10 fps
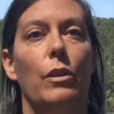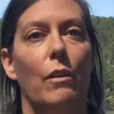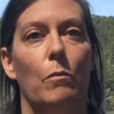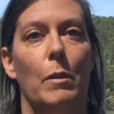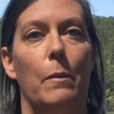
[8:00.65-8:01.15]

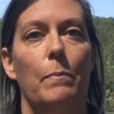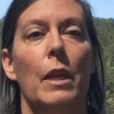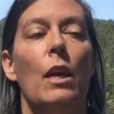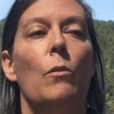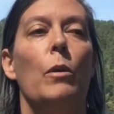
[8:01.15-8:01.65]
government.
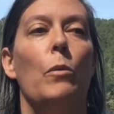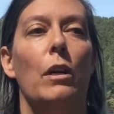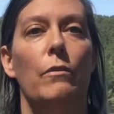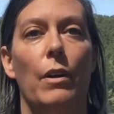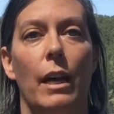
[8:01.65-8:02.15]
We
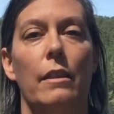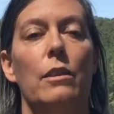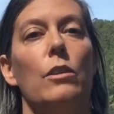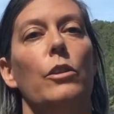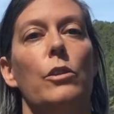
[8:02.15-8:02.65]
want to find the
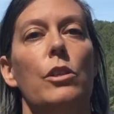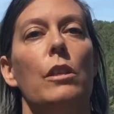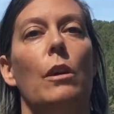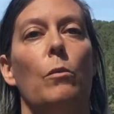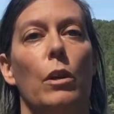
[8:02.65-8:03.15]

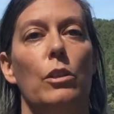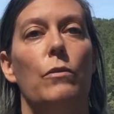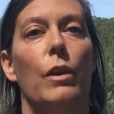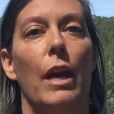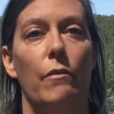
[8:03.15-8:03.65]
solution that works
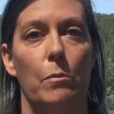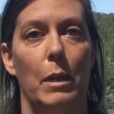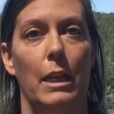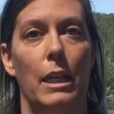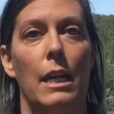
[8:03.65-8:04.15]
for
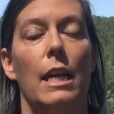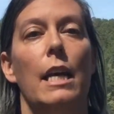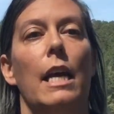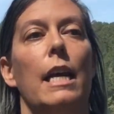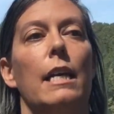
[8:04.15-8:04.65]
everybody.
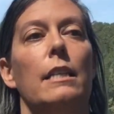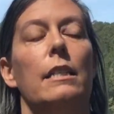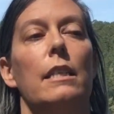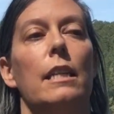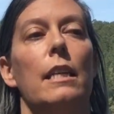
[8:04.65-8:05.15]
And
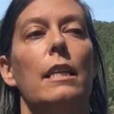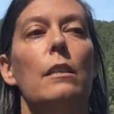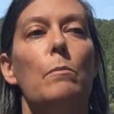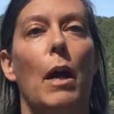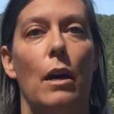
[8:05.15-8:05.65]
it
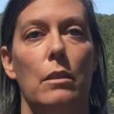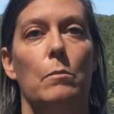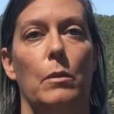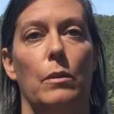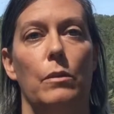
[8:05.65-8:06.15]
is
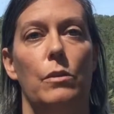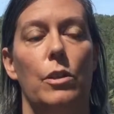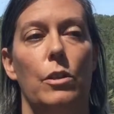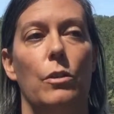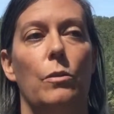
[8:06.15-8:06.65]
possible
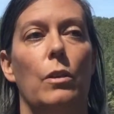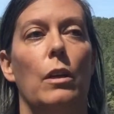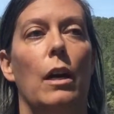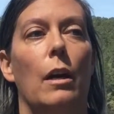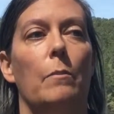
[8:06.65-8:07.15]
to
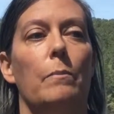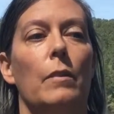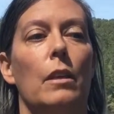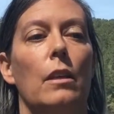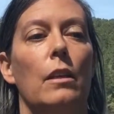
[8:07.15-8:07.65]

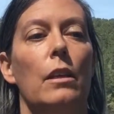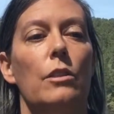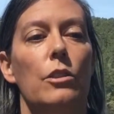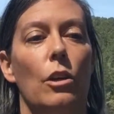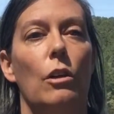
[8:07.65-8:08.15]

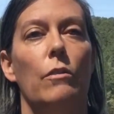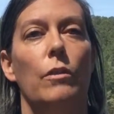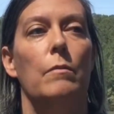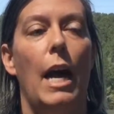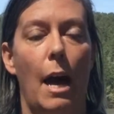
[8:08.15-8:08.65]
conserve
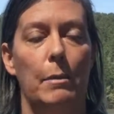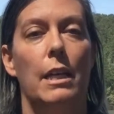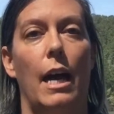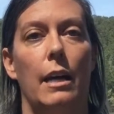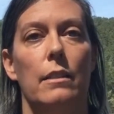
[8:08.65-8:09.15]

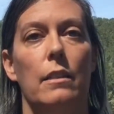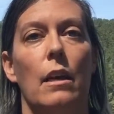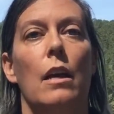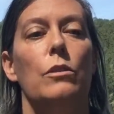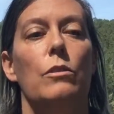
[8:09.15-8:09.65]
habitats
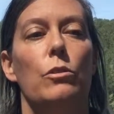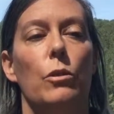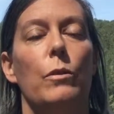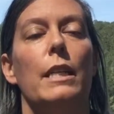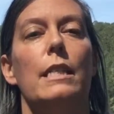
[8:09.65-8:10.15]

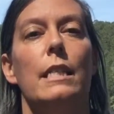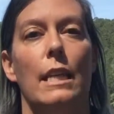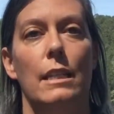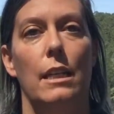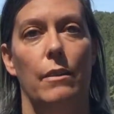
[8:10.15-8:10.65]
through
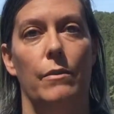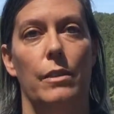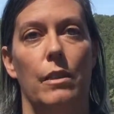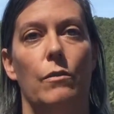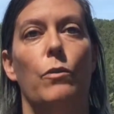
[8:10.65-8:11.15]

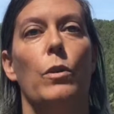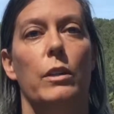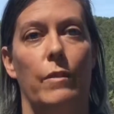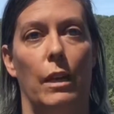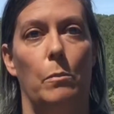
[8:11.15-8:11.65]
incentives for
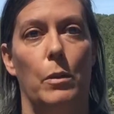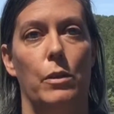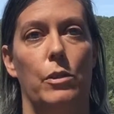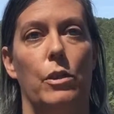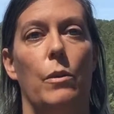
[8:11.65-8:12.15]

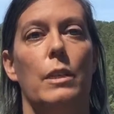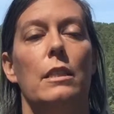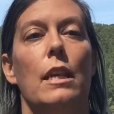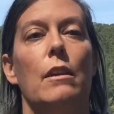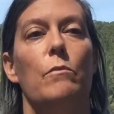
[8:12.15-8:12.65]
developers. So
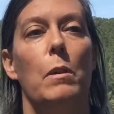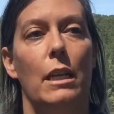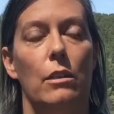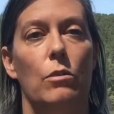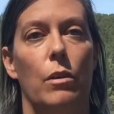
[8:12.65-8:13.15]
instead of
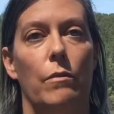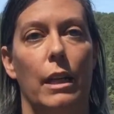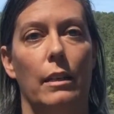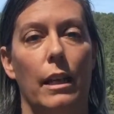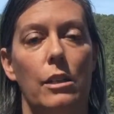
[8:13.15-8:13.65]
mandatory
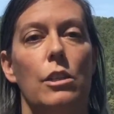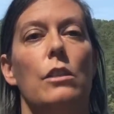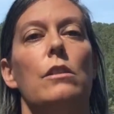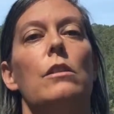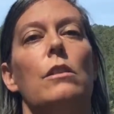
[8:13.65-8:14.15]

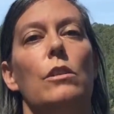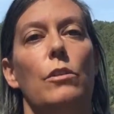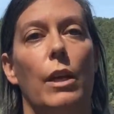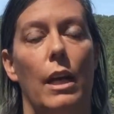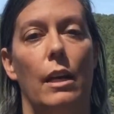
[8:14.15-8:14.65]
regulations,
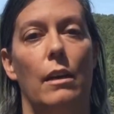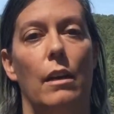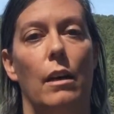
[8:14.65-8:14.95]
you can